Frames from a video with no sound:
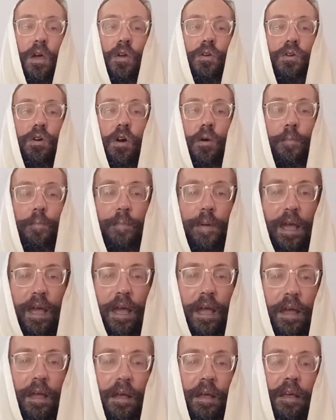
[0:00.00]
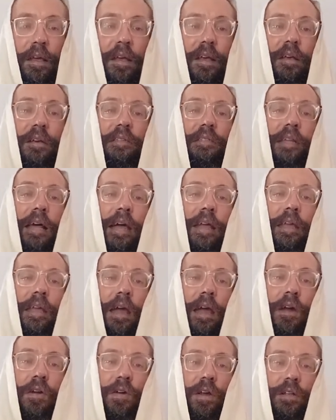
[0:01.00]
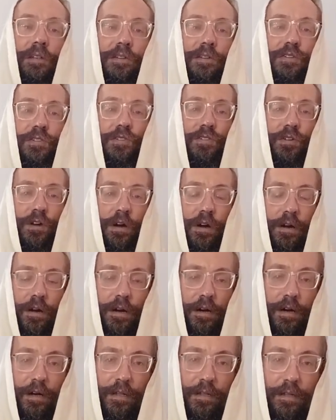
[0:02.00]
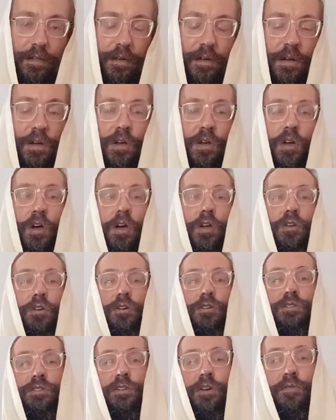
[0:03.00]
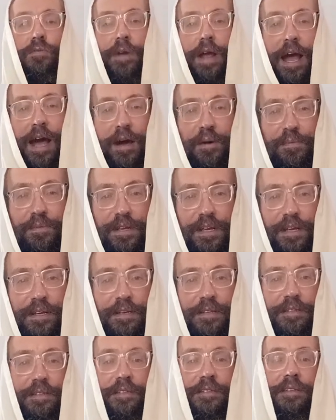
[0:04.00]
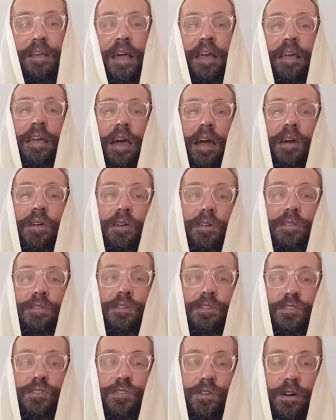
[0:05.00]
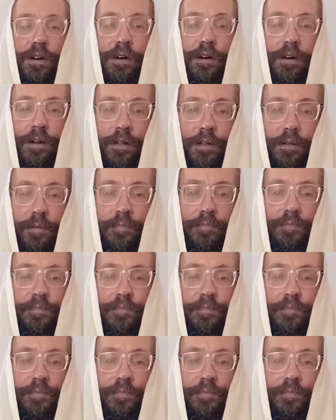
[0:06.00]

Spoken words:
Your being is like Eretz Yisrael. Your surroundings is like Eretz Yisrael.